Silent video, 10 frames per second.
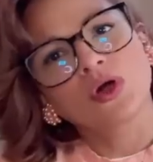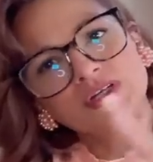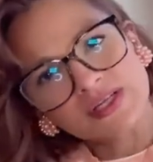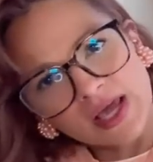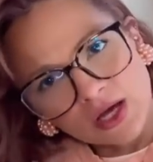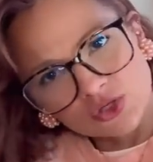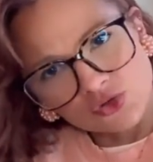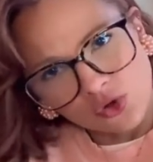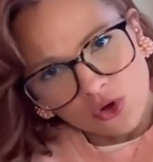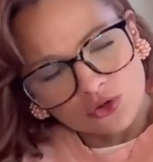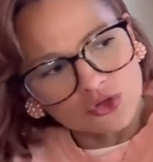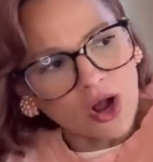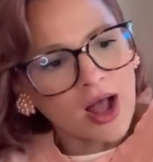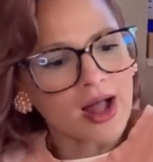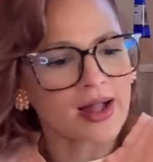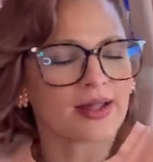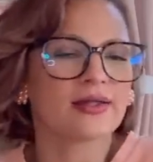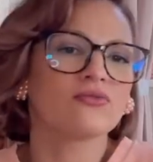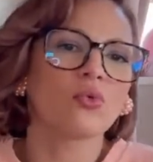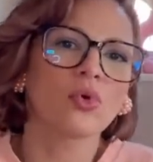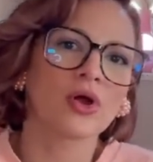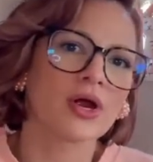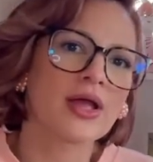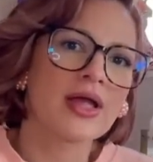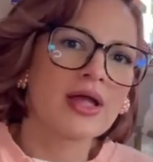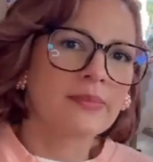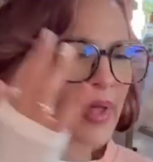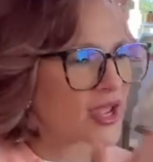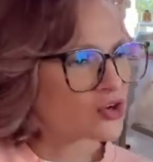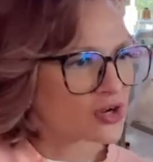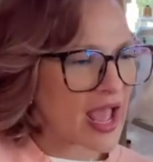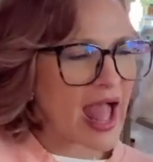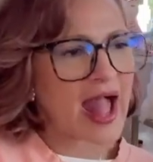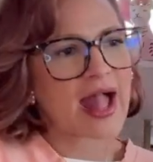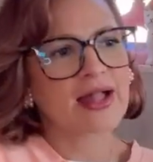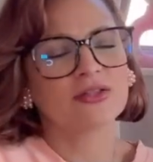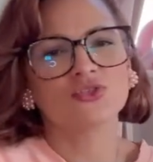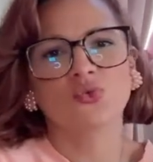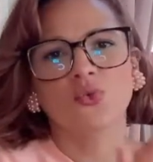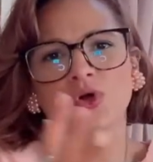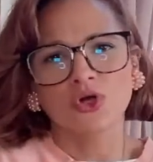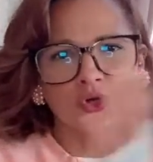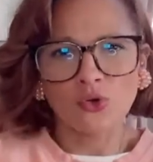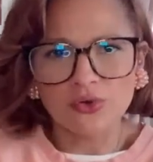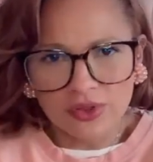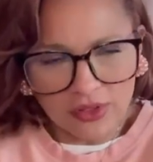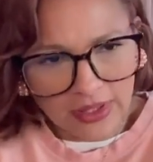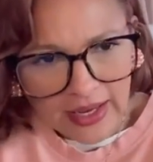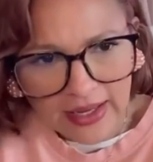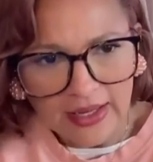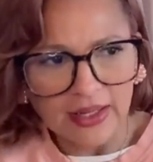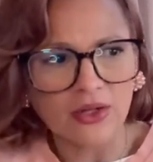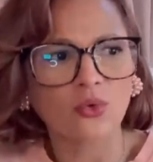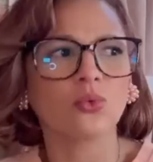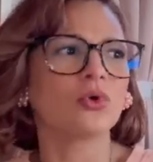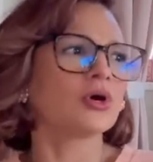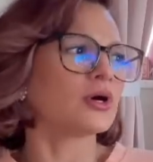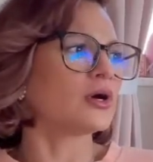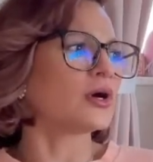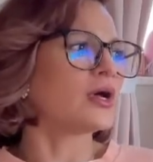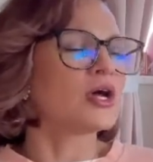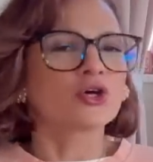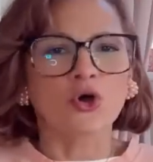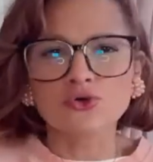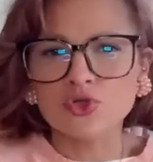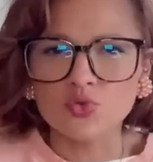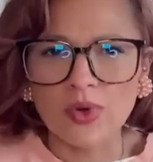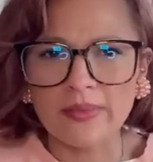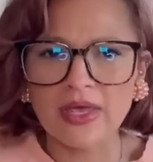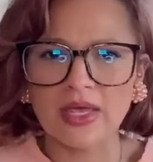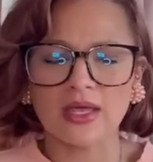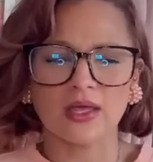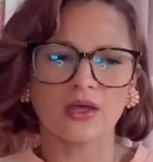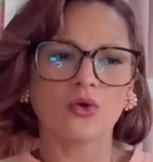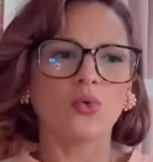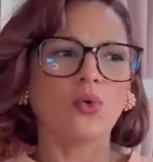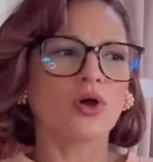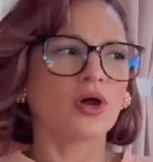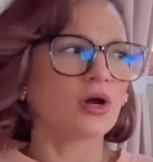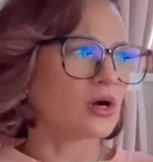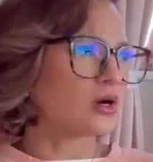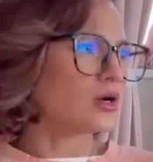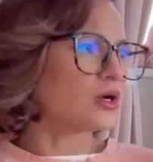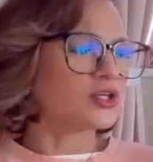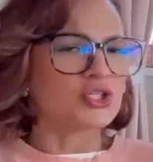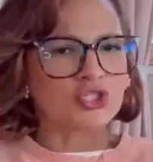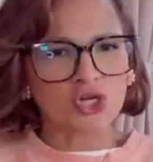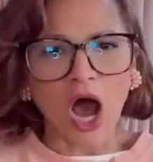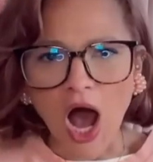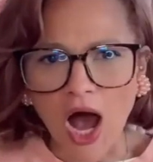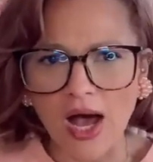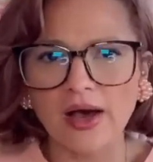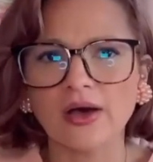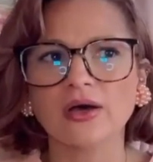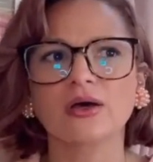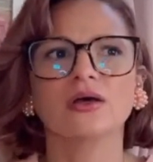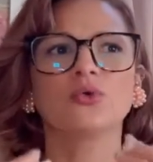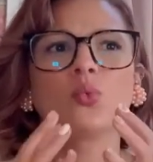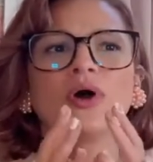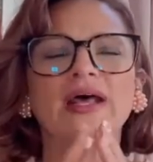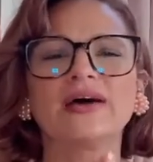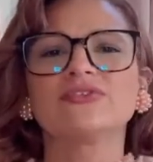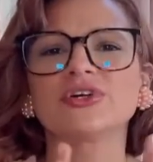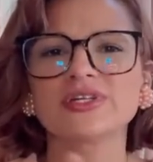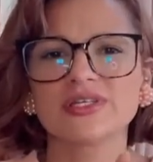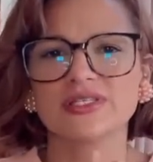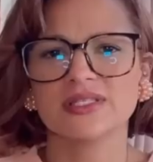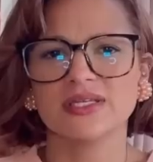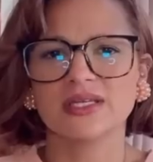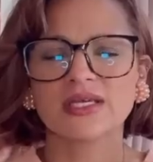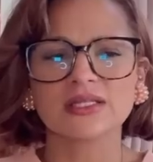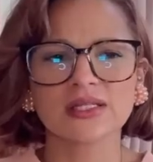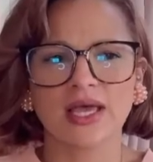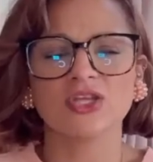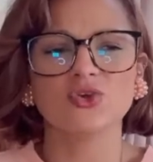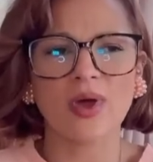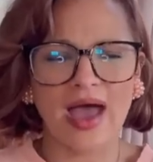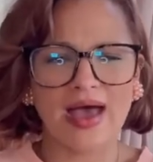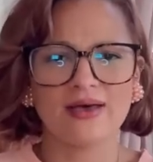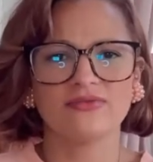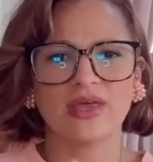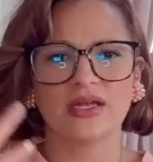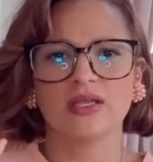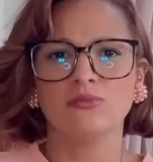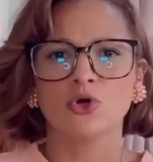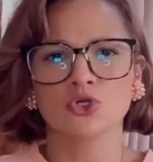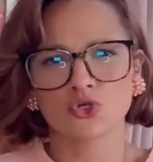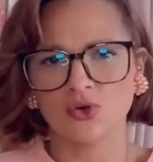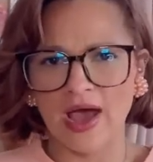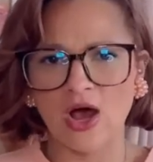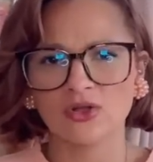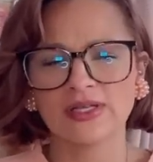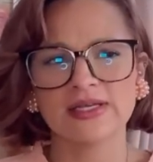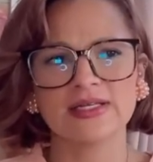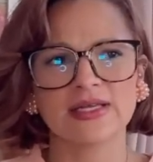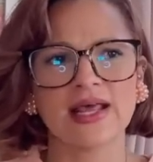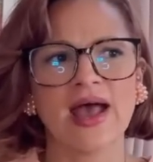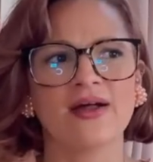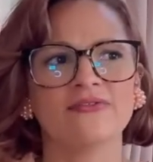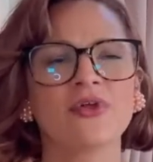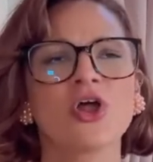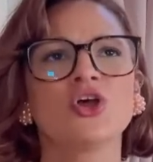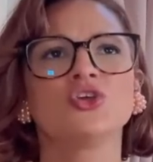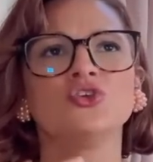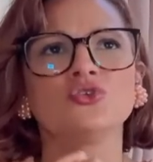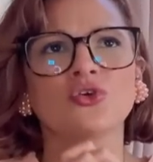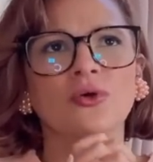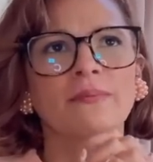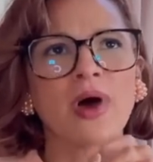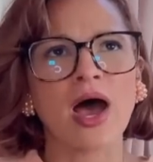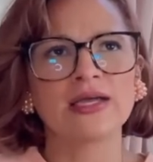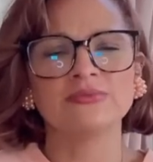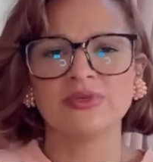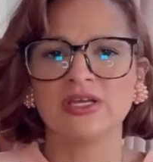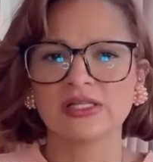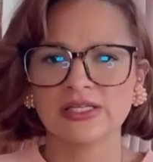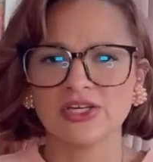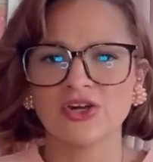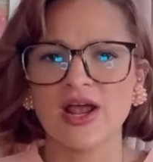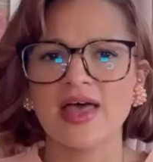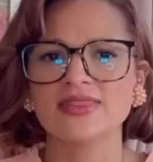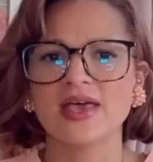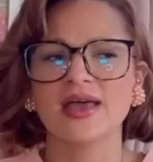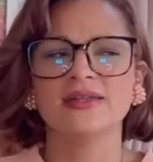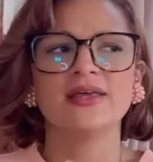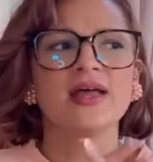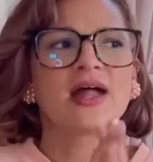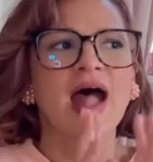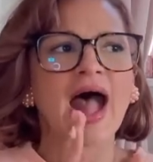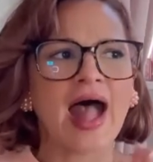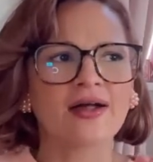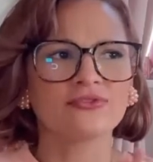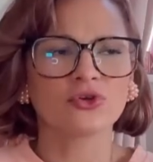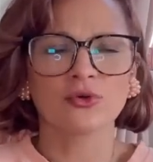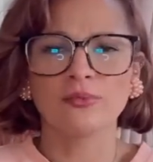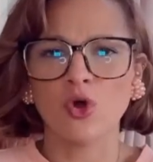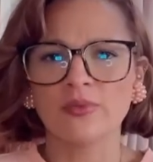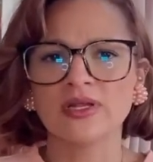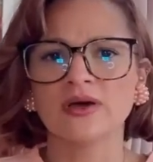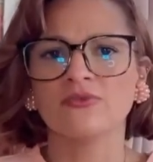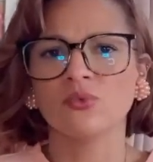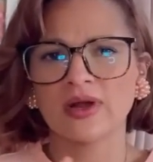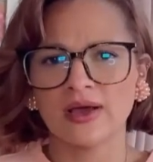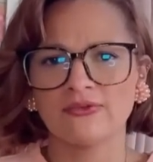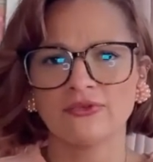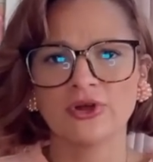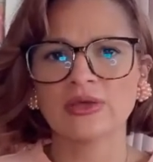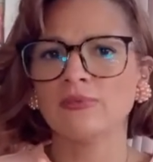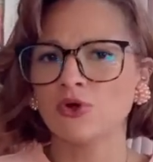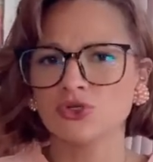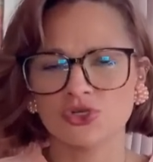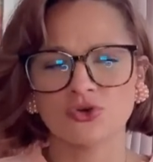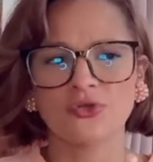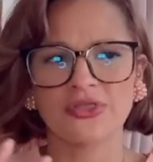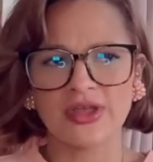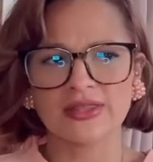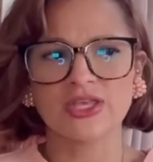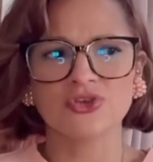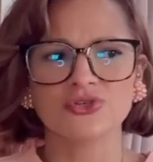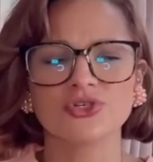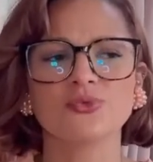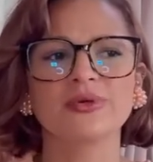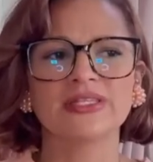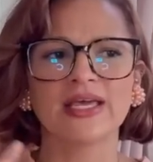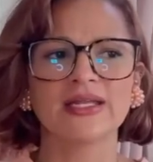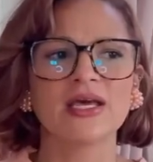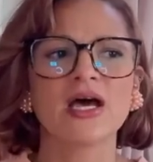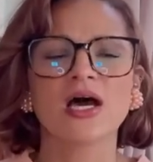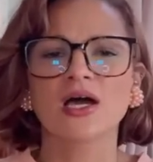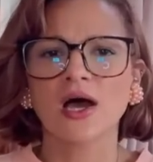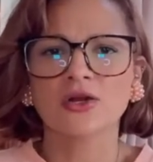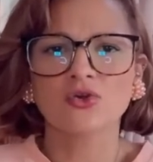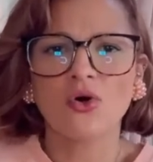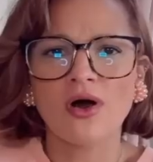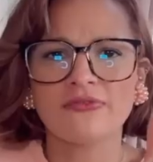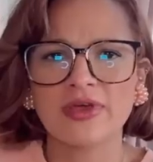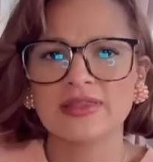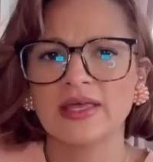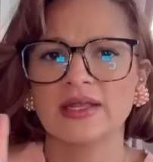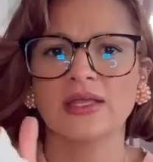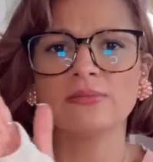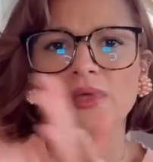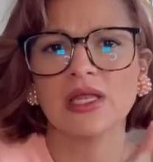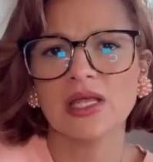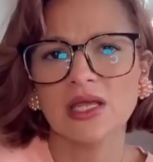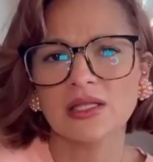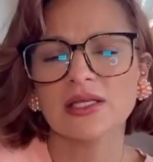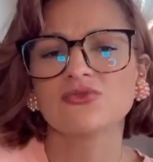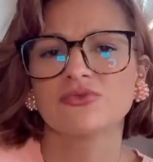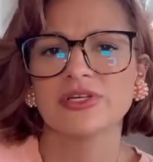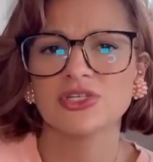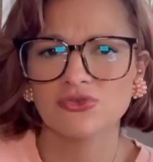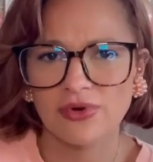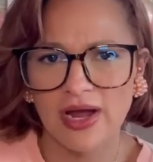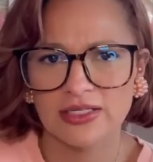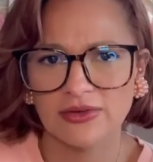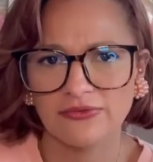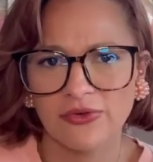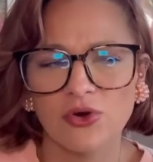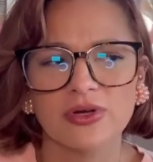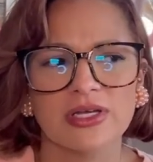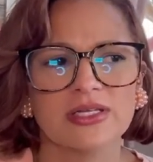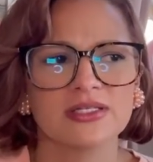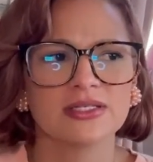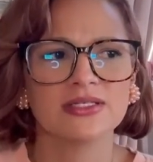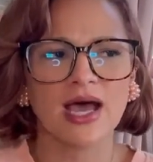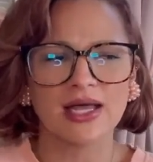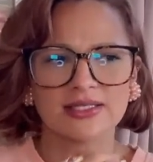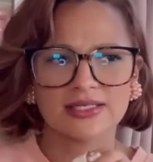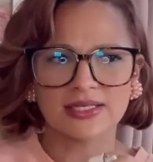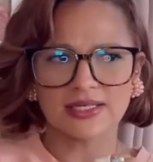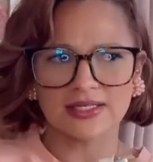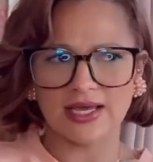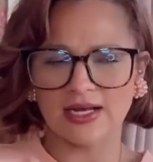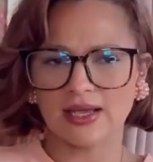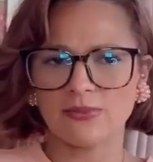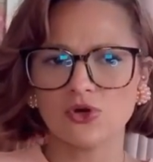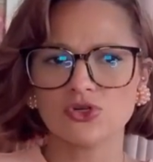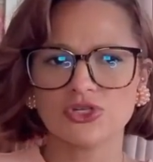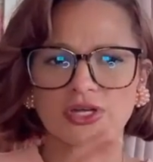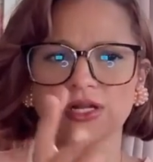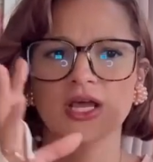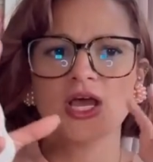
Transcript: take a long drive, or pet your cats or go to the lake or go swimming or jog, whatever it is that can let you have that emotional outlet and have your mind be clear, and then have your moment of whatever emotional thing that you do, but then cut it off and then immediately redirect and focus. Not sit in that emotion.